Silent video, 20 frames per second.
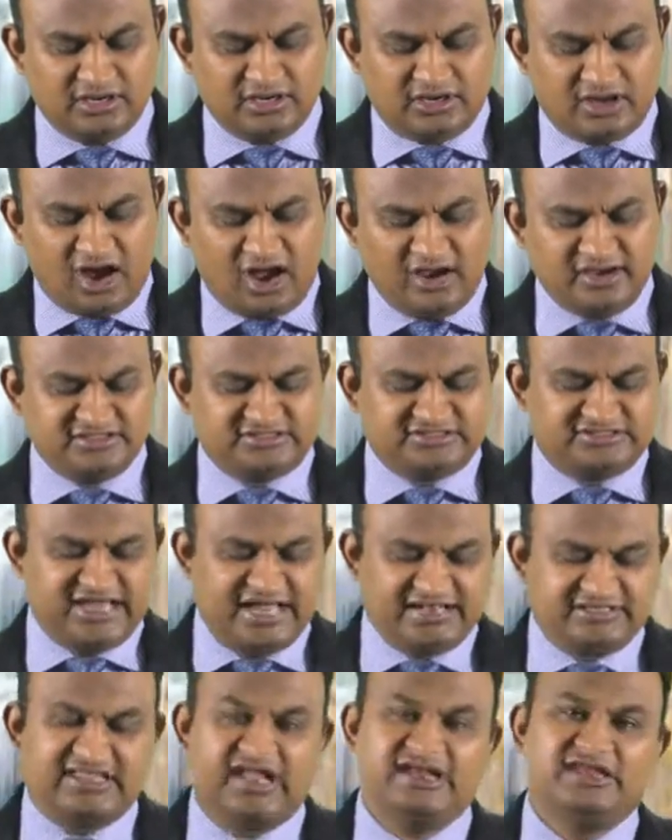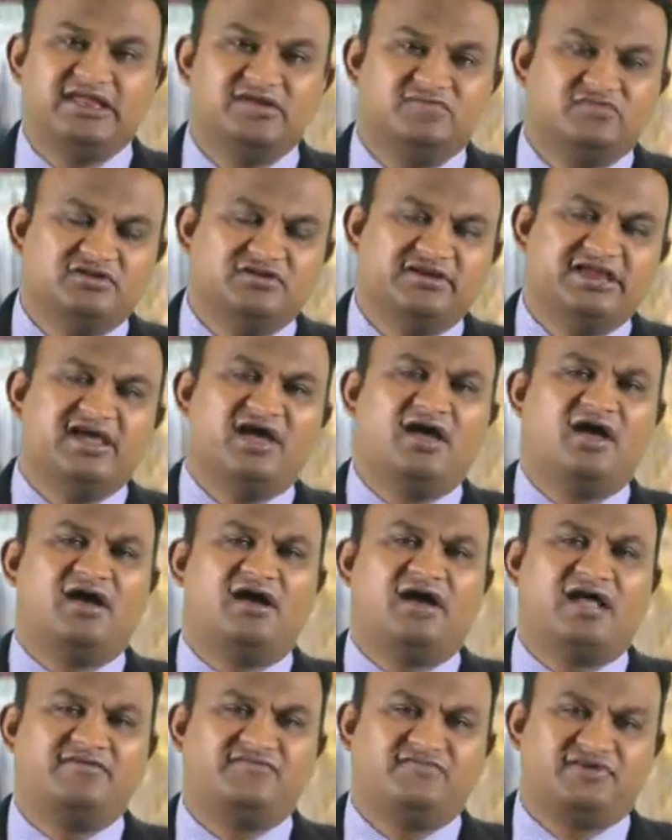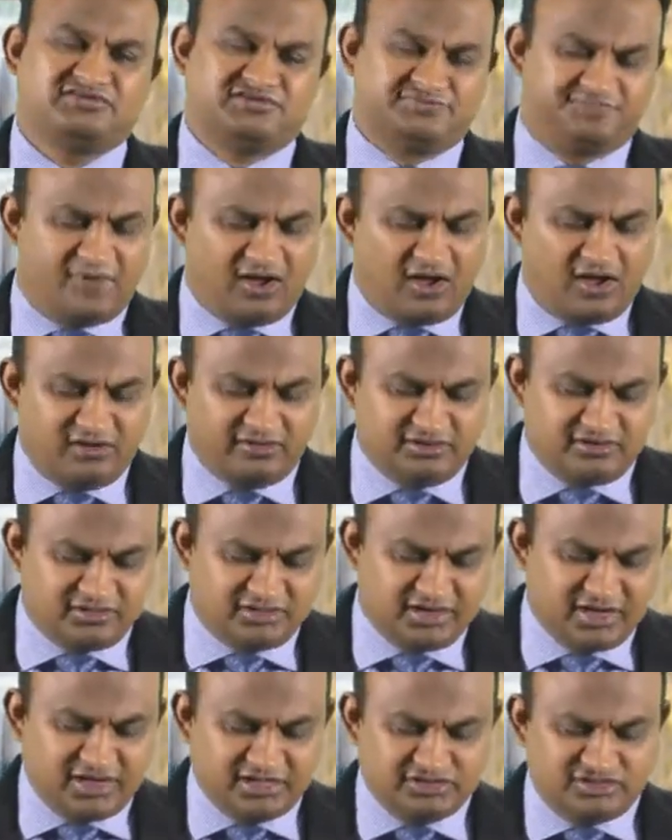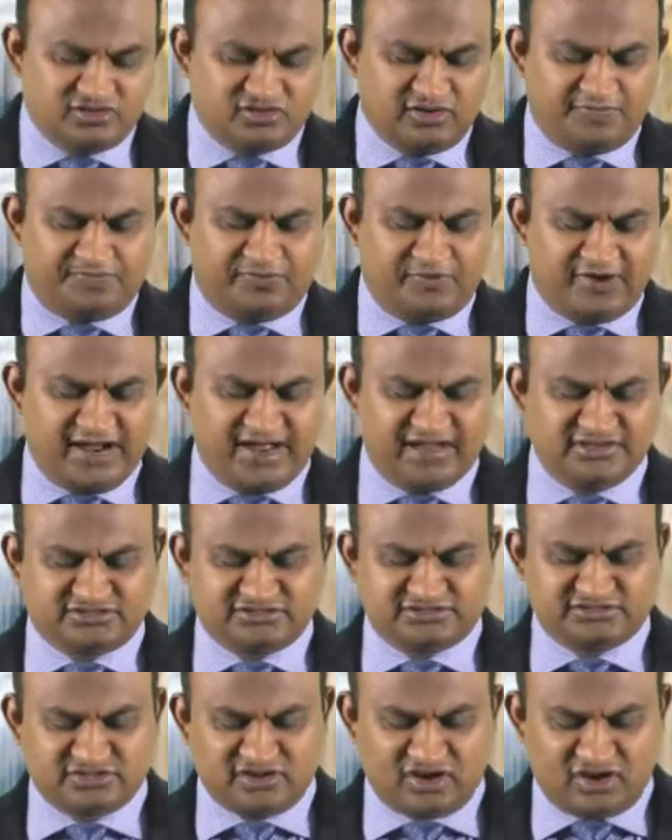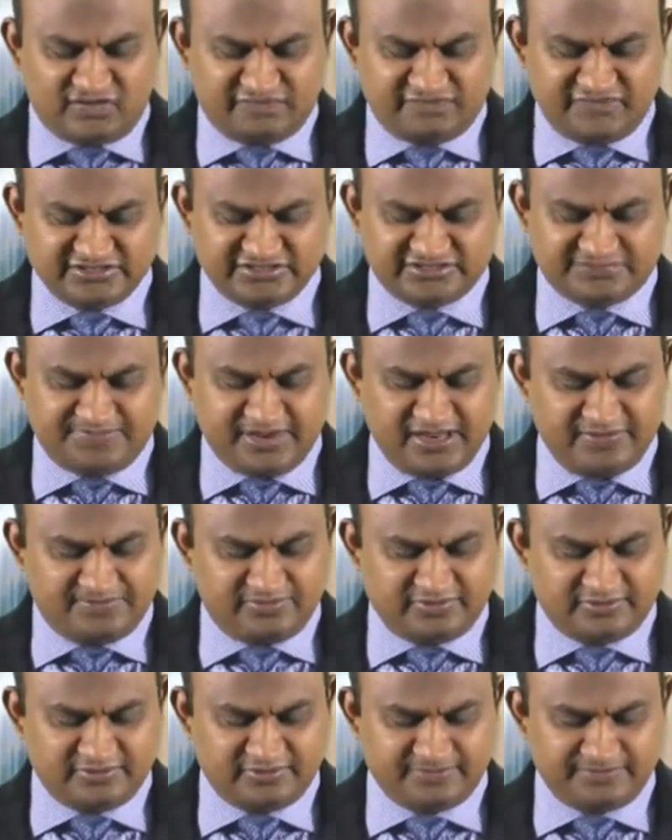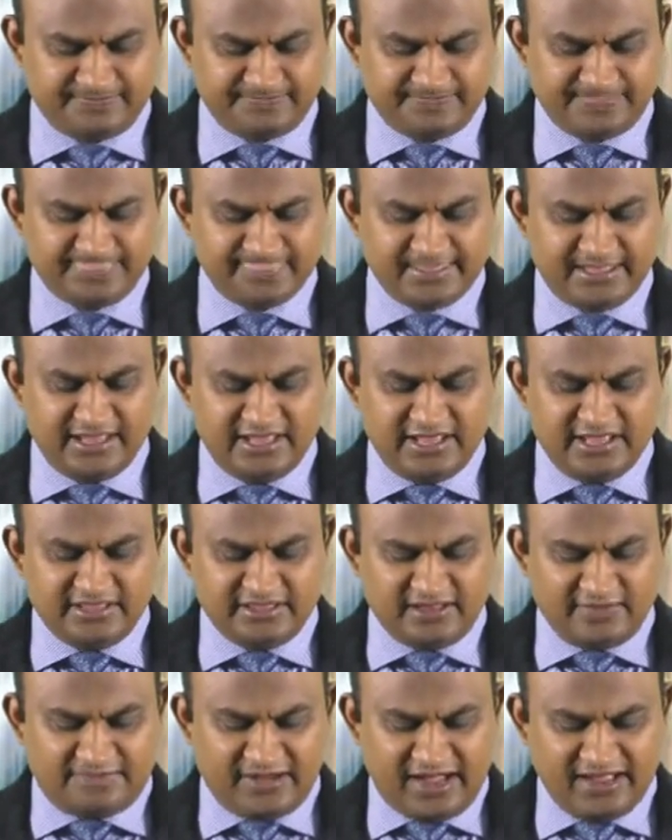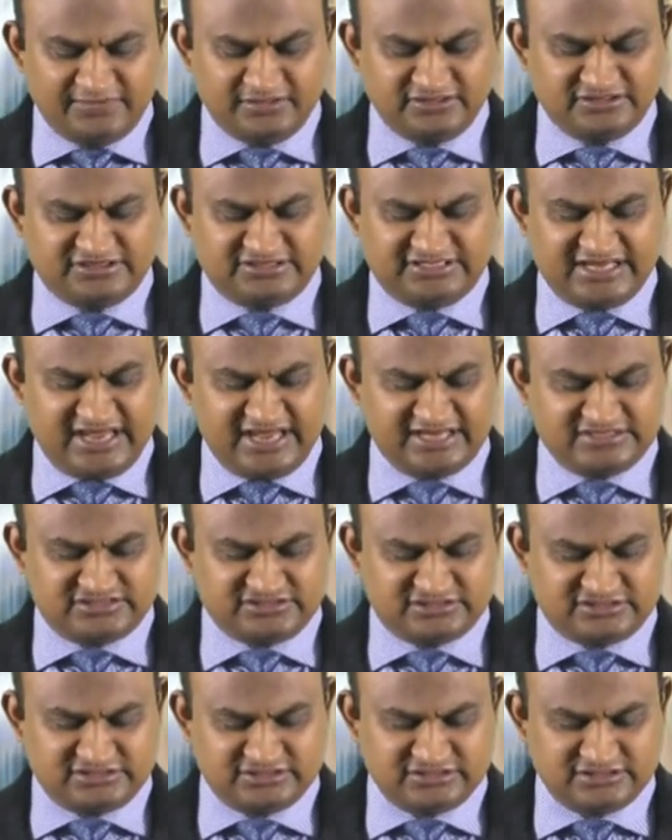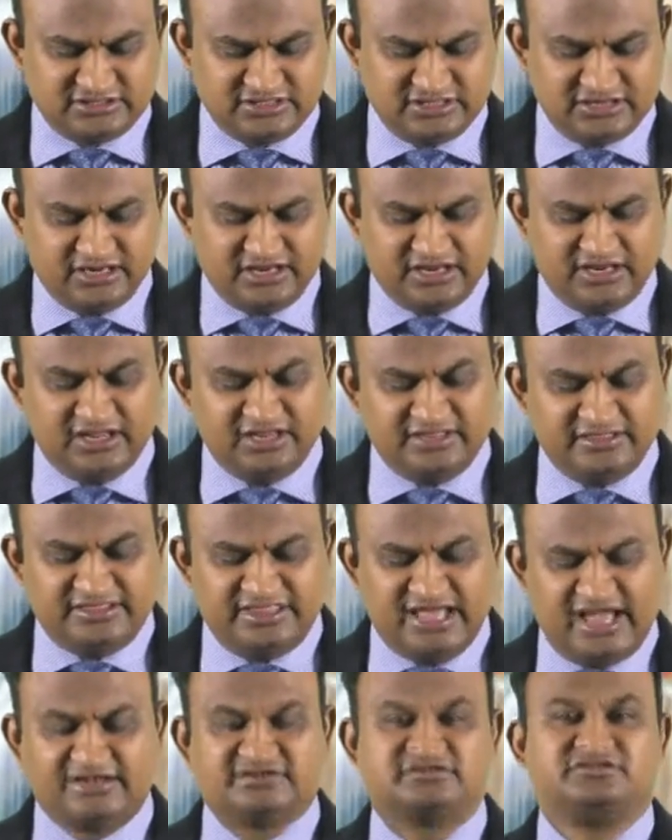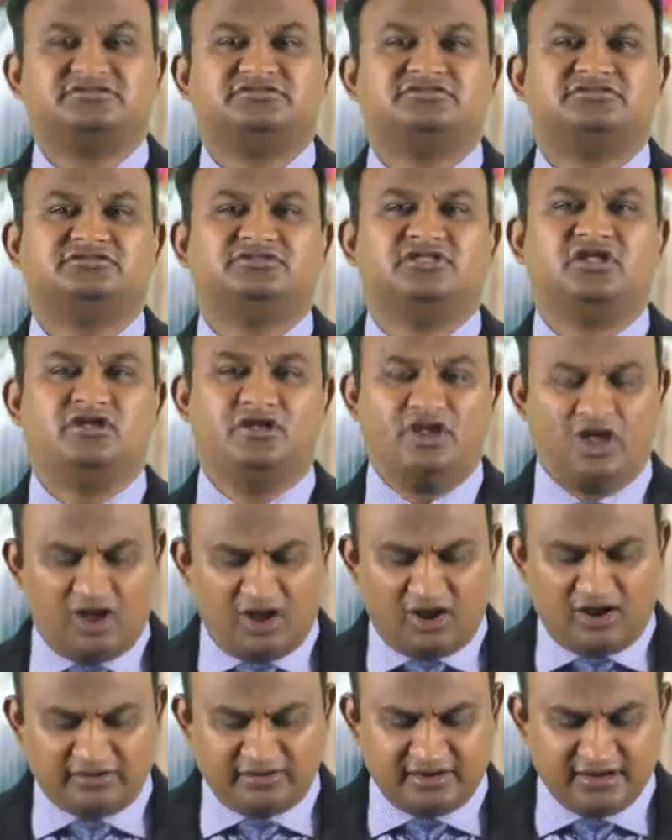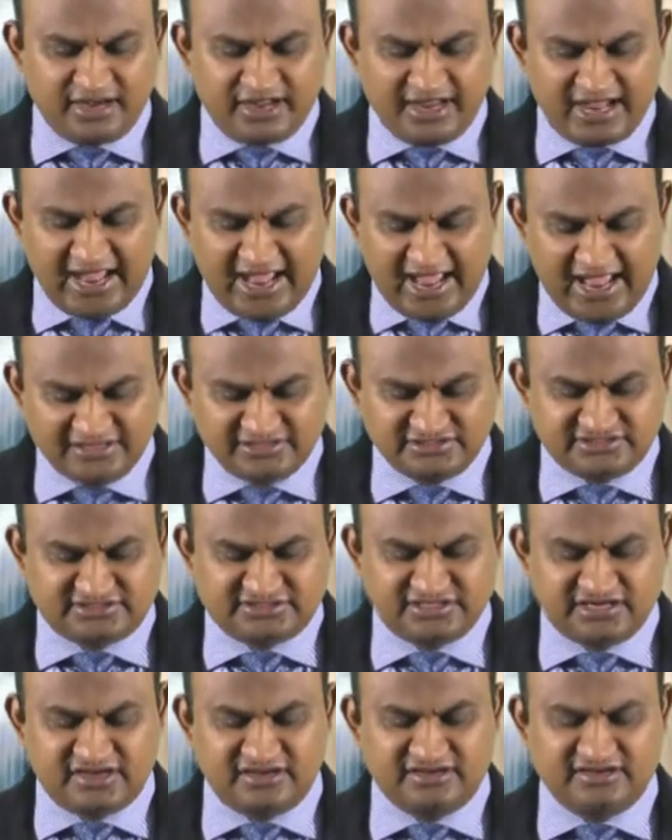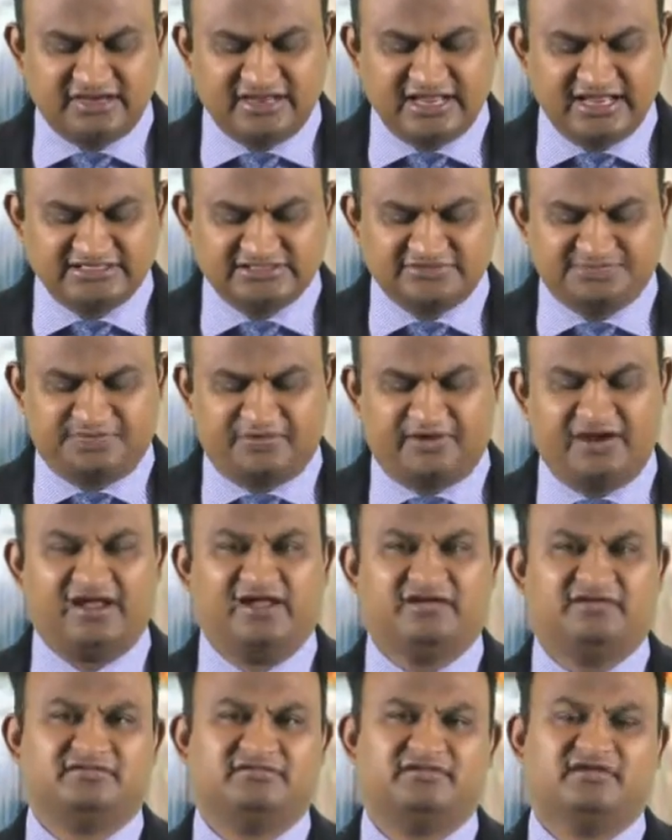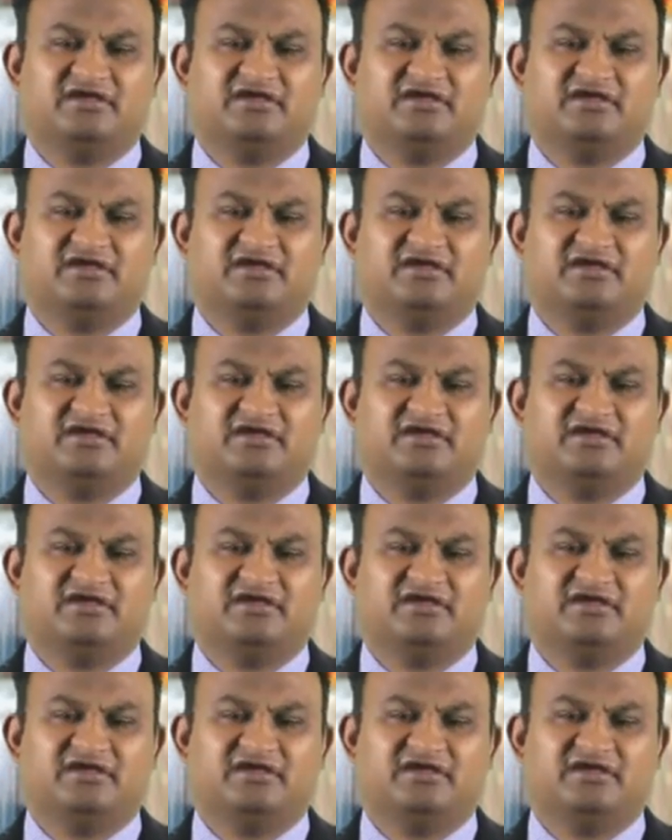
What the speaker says: God has said that he will hear and respond to the prayers of his people. The Bible says that the Lord answered his prayer